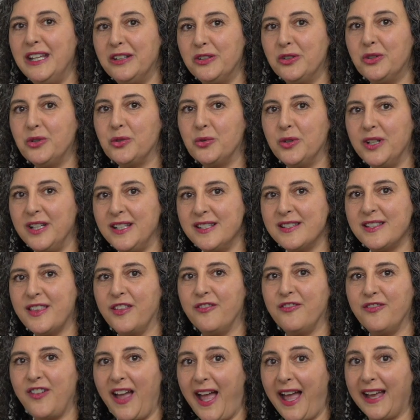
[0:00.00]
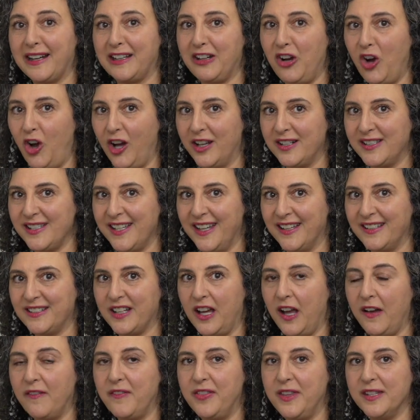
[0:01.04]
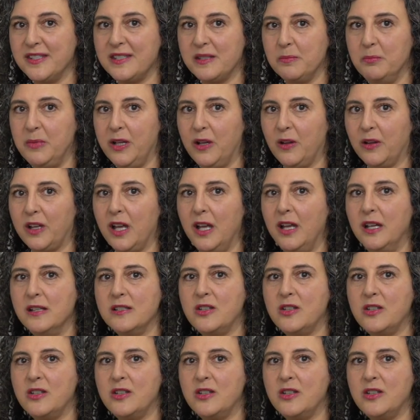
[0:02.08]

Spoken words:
increase the fat content of this milk